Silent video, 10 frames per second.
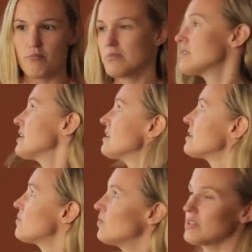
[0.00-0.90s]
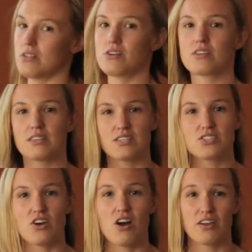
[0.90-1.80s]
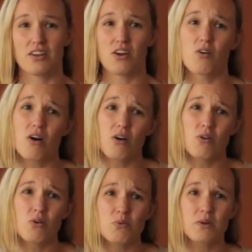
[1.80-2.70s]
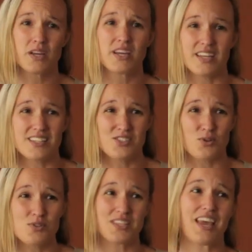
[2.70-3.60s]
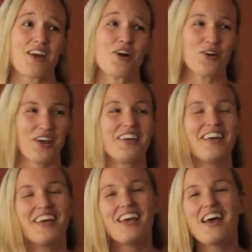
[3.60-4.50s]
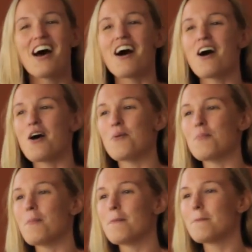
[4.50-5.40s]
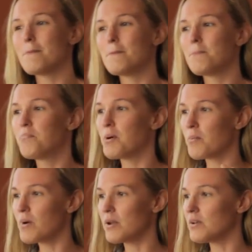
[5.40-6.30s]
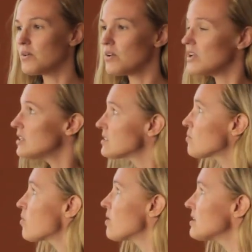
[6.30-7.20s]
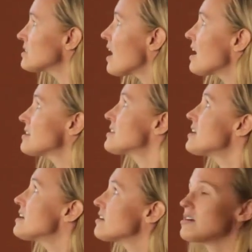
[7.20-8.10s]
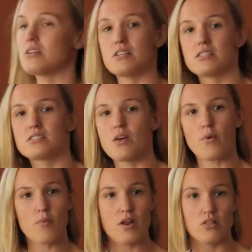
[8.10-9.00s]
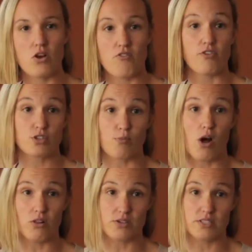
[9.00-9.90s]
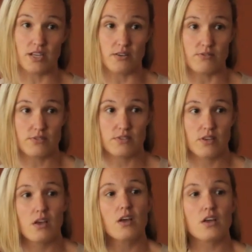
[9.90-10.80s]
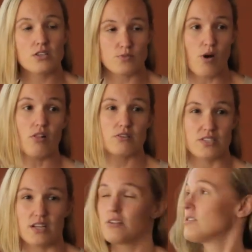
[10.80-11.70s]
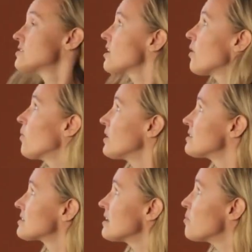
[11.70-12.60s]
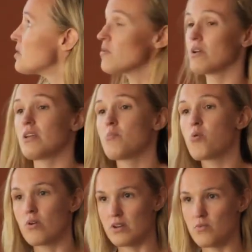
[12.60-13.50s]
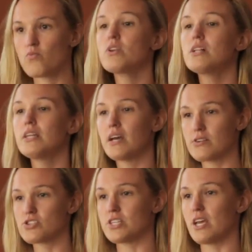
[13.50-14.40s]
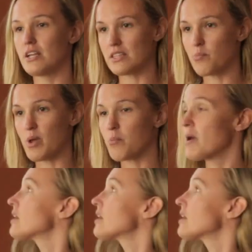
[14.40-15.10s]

room that wouldn't look at this dog and go, oh, it's so scared. But what is important to us here is that we want to look for smaller signals. Smaller signals are what's going to be really important in really understanding the big